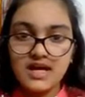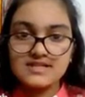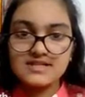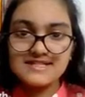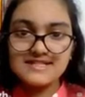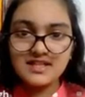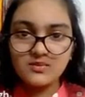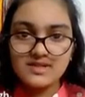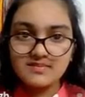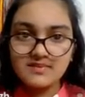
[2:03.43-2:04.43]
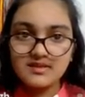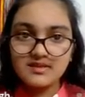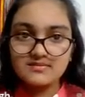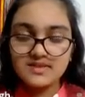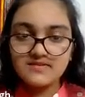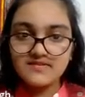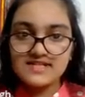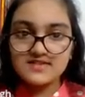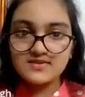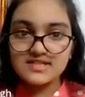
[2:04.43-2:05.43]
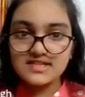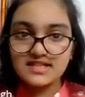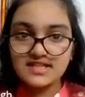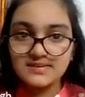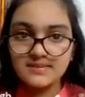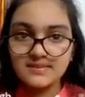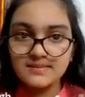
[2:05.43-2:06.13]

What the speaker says: Is my screen visible? The VS Code screen?